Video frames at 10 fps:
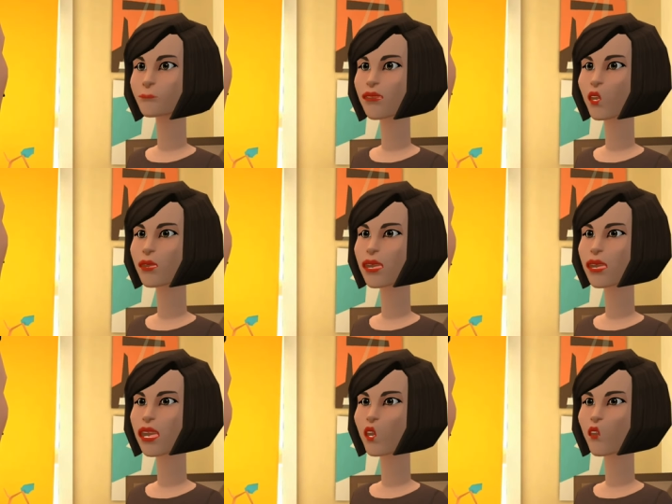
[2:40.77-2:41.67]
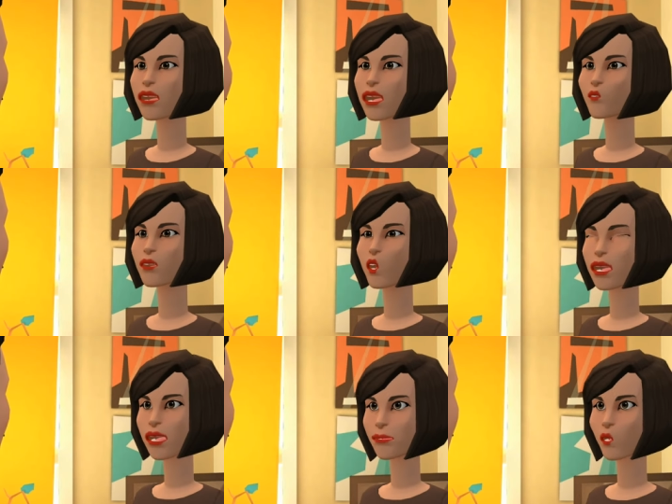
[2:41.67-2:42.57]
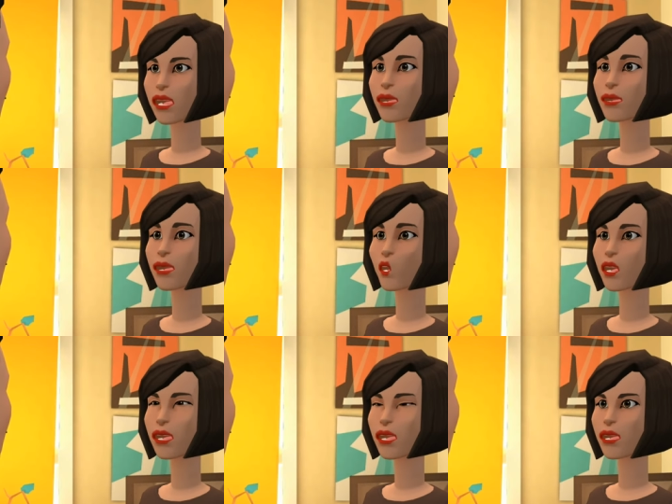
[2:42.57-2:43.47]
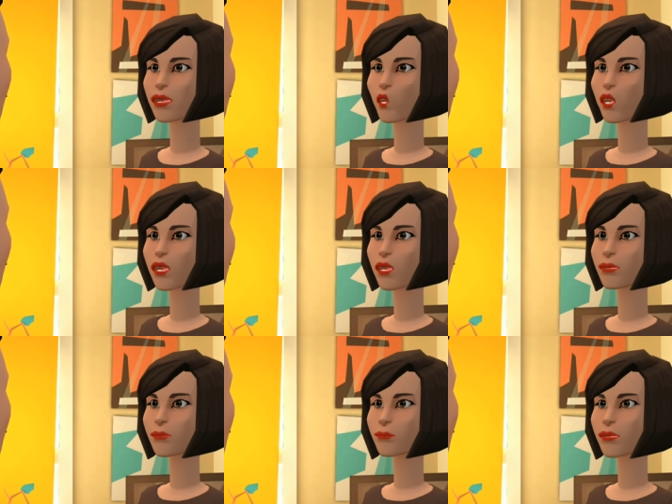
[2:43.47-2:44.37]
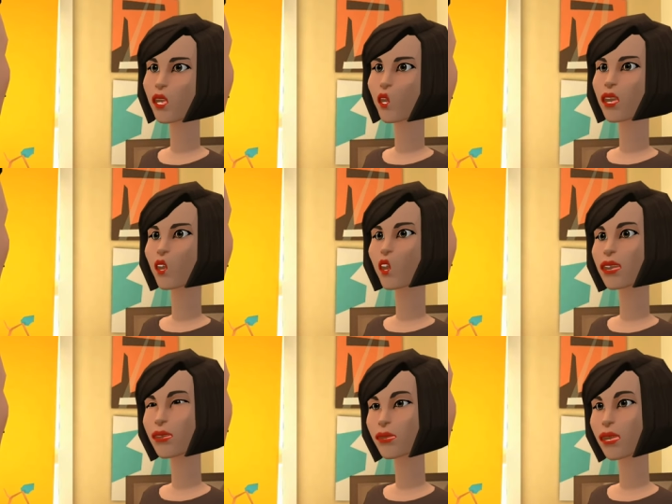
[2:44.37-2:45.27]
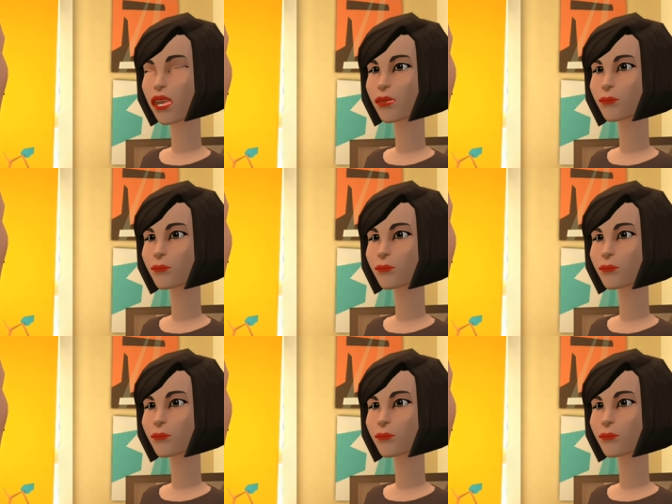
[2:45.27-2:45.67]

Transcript: If you begin to feel overwhelmed with the situation at work, how do you handle it?